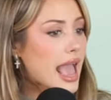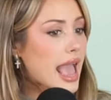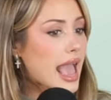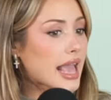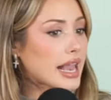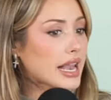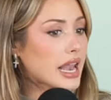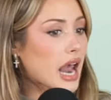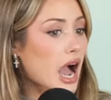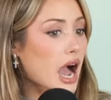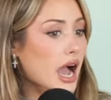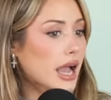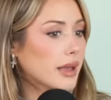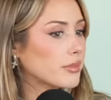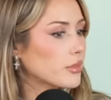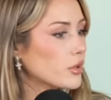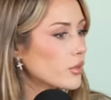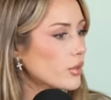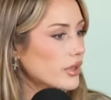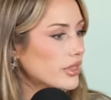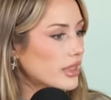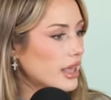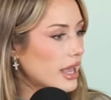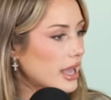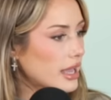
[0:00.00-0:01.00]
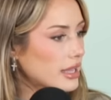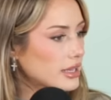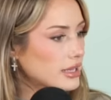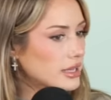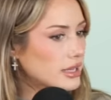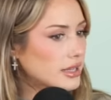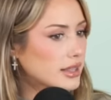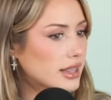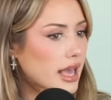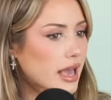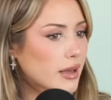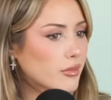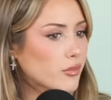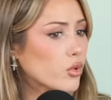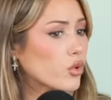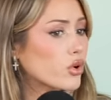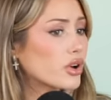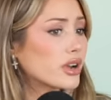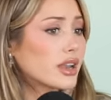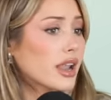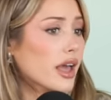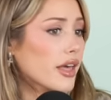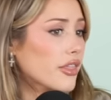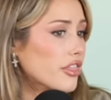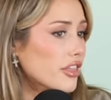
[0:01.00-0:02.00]
and I'm the one that ended them
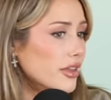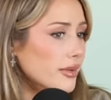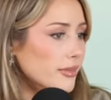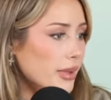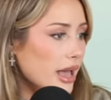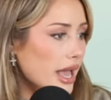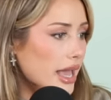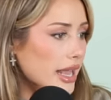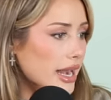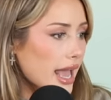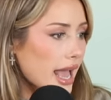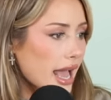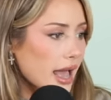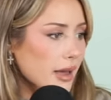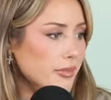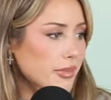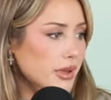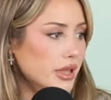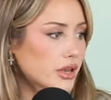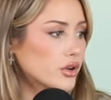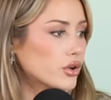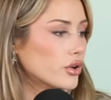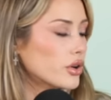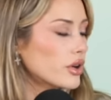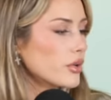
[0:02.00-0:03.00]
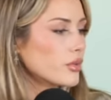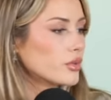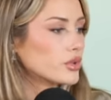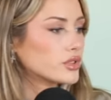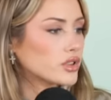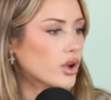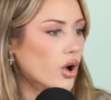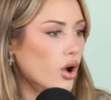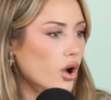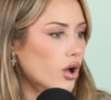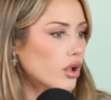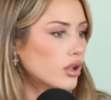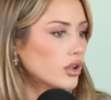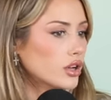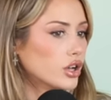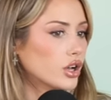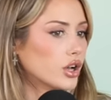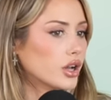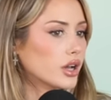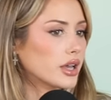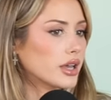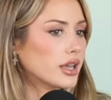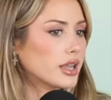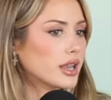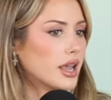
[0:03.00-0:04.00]
or nothing bad happened or it was all
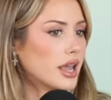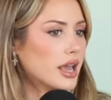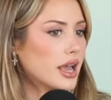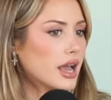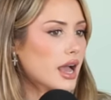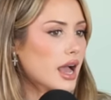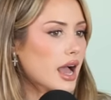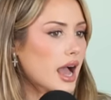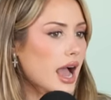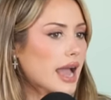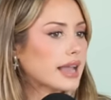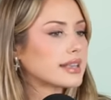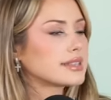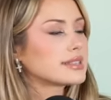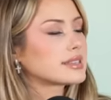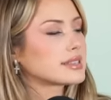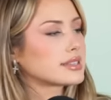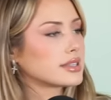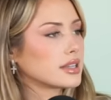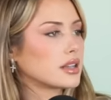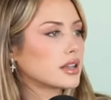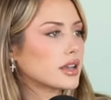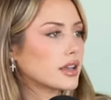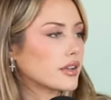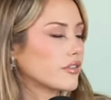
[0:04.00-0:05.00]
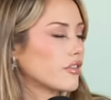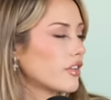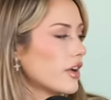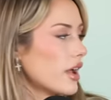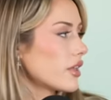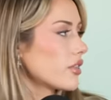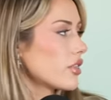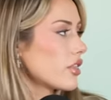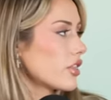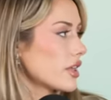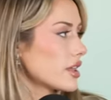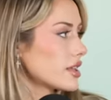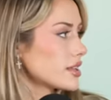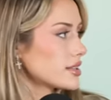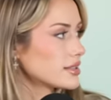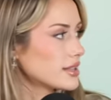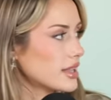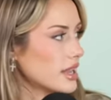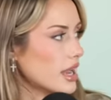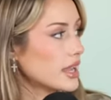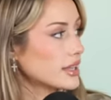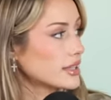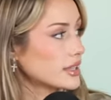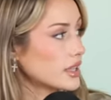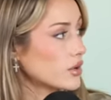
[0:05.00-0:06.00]
good, I still can find things
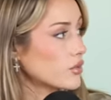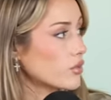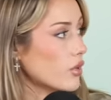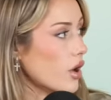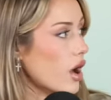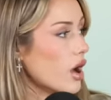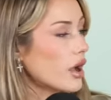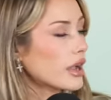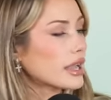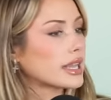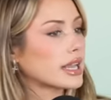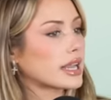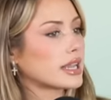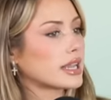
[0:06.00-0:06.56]
that I did wrong